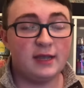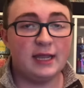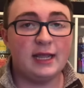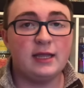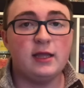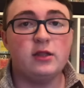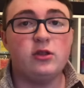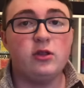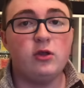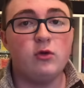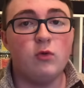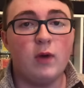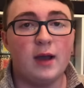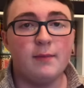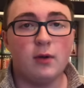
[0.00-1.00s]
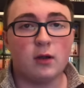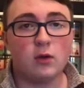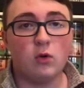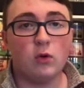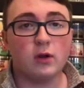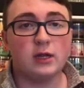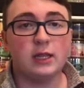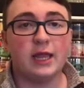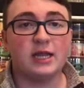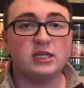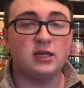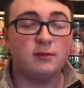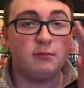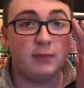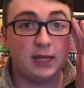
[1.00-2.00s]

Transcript: getting a new White Barn Core Collection